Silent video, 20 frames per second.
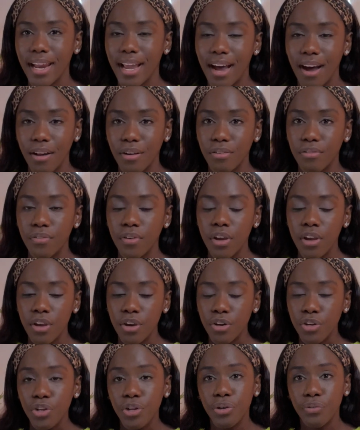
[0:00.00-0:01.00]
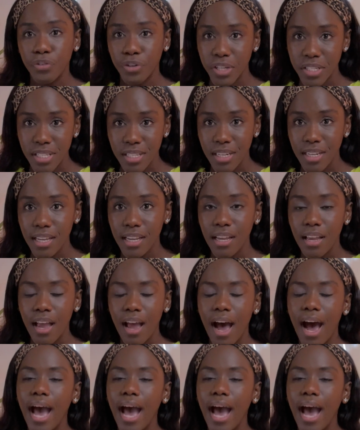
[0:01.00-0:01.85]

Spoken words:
out of university,